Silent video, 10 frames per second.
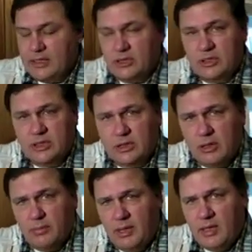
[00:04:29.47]
it's just going
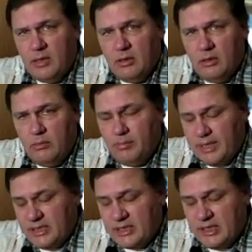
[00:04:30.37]
to be in little
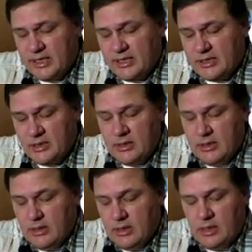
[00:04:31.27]
bite-sized
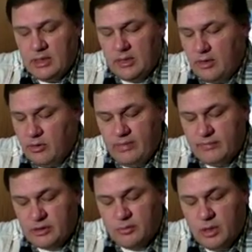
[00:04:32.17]
or even
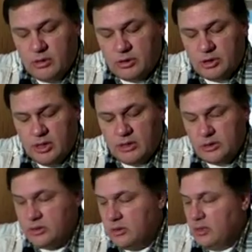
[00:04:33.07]
smaller
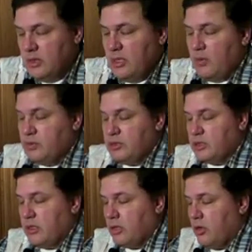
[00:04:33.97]
chunks, and we're just
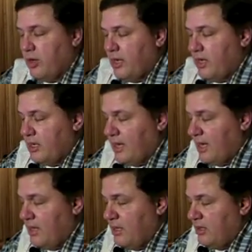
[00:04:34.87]
going to go ahead and
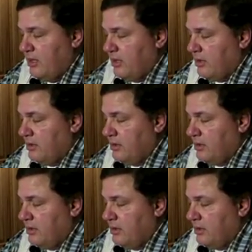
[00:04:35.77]
add it in here.